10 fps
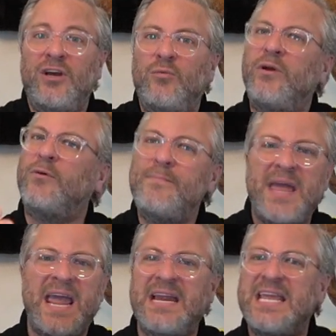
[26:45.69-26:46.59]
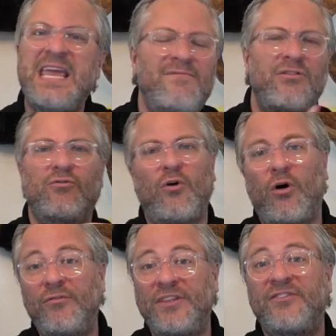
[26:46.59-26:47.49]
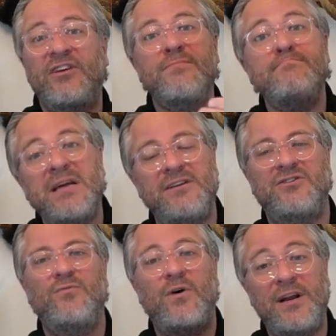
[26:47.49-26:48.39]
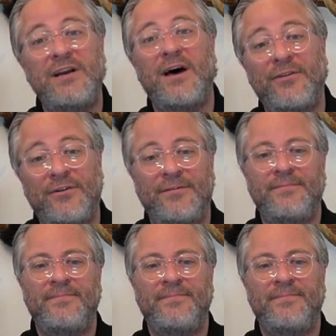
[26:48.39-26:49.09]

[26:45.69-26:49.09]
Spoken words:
we remain, even through all of this, committed to one another.